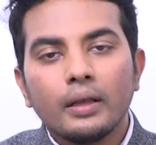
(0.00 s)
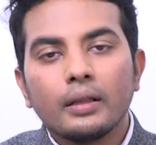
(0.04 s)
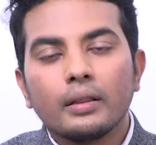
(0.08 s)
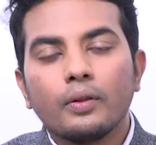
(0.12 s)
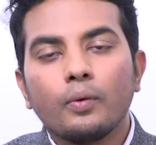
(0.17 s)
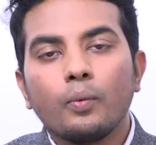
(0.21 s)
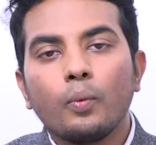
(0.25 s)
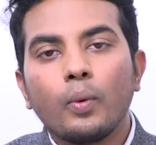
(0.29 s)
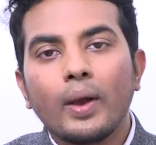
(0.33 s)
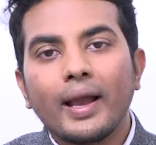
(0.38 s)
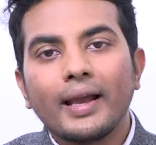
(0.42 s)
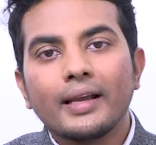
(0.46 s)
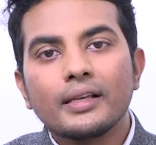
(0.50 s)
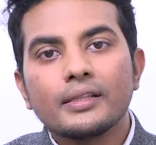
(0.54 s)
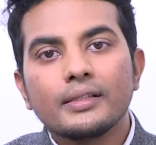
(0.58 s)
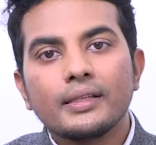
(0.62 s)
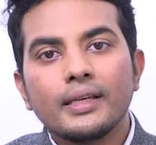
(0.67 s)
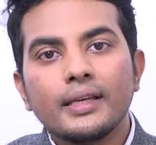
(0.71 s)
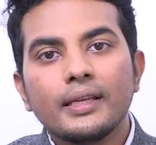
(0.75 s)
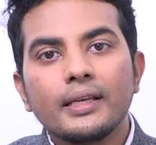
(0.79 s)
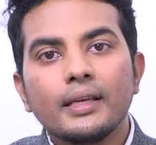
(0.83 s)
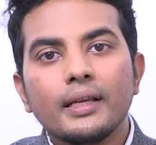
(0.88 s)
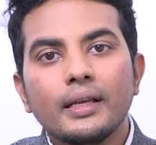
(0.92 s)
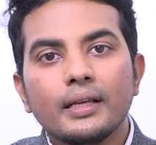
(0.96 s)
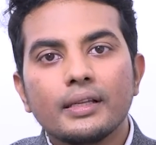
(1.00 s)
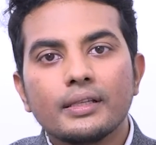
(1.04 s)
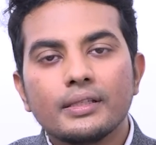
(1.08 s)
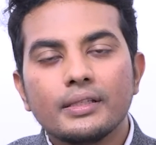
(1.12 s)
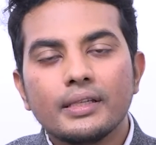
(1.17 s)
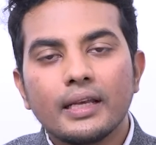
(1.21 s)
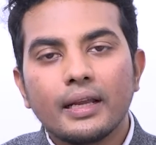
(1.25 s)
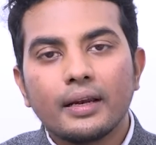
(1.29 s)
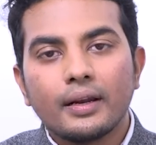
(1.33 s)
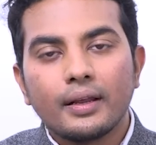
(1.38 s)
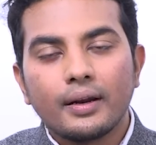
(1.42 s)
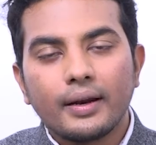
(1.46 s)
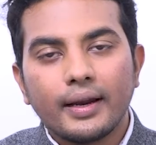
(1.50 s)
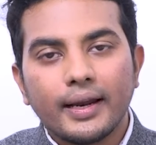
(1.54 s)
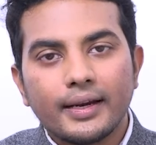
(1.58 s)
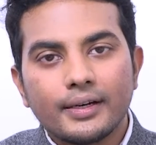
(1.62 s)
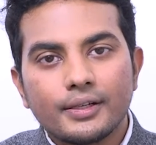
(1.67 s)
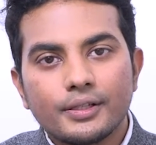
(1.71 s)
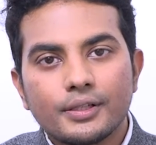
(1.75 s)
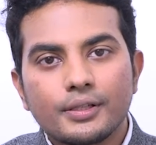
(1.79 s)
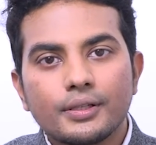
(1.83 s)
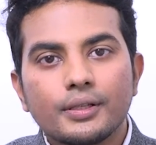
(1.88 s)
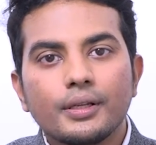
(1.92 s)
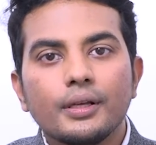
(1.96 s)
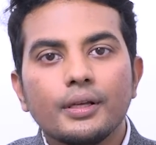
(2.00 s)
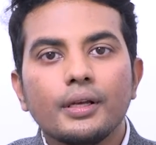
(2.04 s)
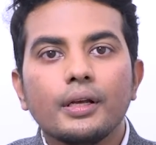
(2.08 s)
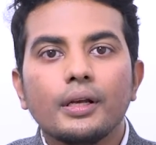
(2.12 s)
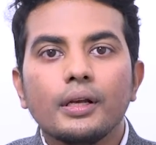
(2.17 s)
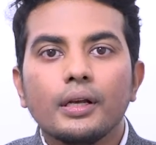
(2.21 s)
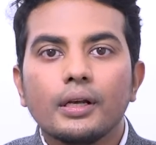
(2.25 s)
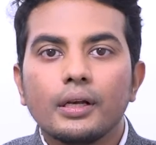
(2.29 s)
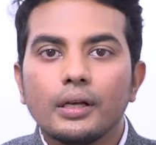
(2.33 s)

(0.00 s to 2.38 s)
The vaccine generates